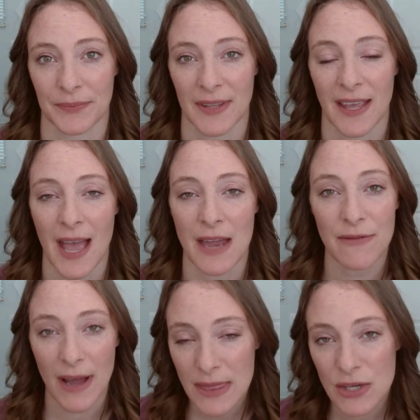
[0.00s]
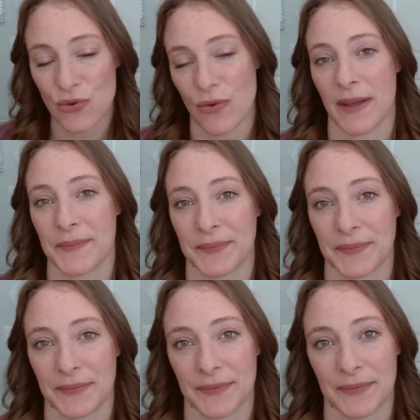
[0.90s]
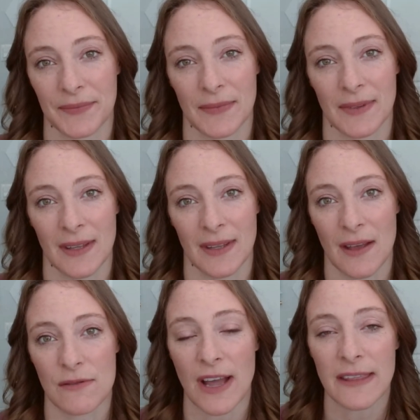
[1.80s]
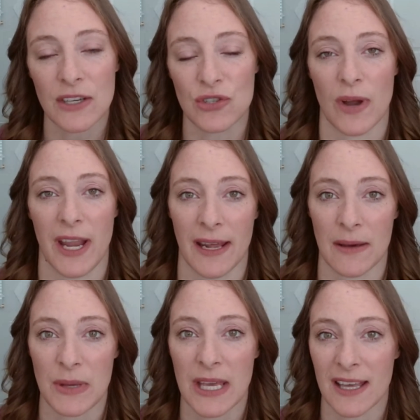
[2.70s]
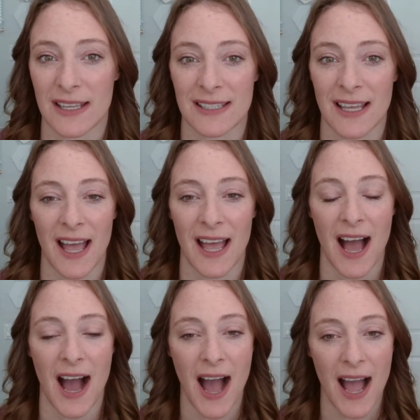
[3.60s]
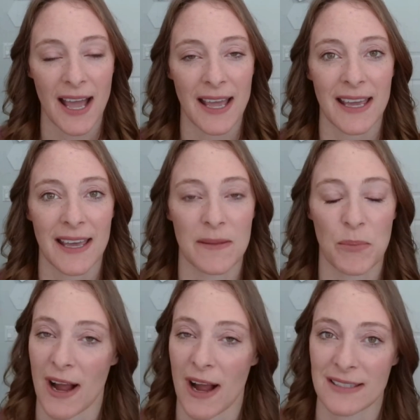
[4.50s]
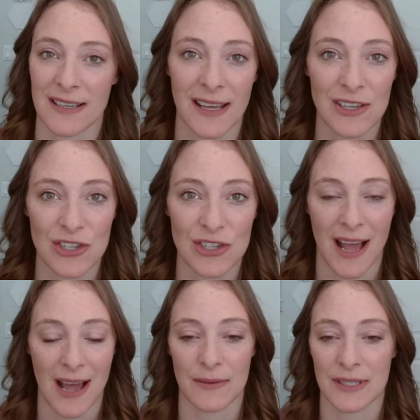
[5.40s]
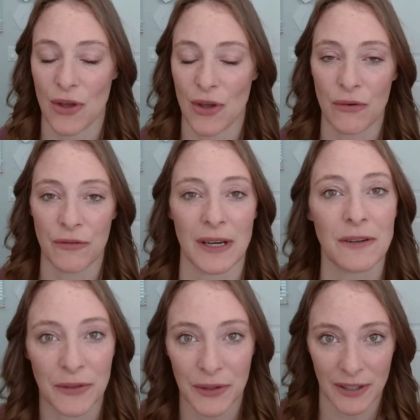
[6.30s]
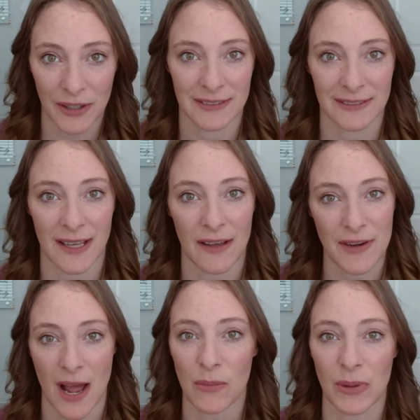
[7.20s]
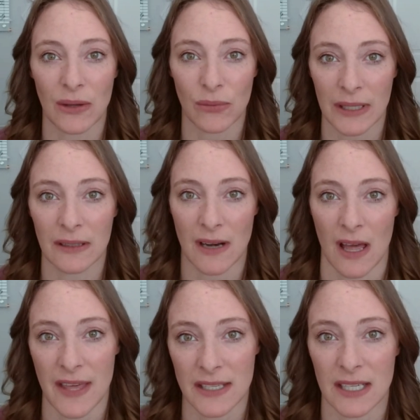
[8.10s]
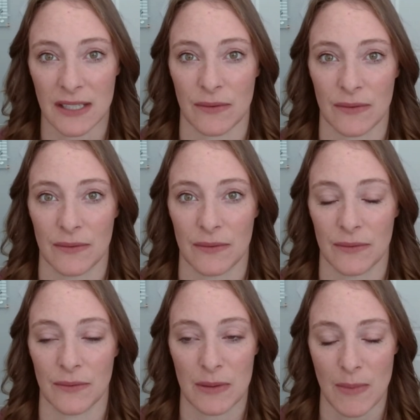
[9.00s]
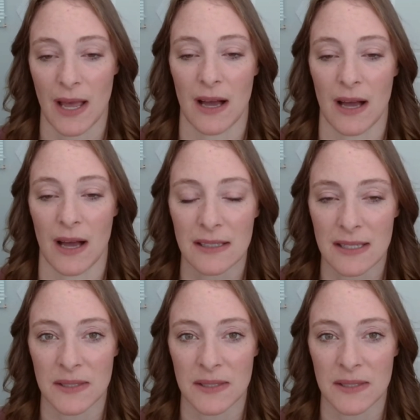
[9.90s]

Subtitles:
And find the joy. Find the joy in it, because procrastination, I was so fearful of not being real and authentic with my audience.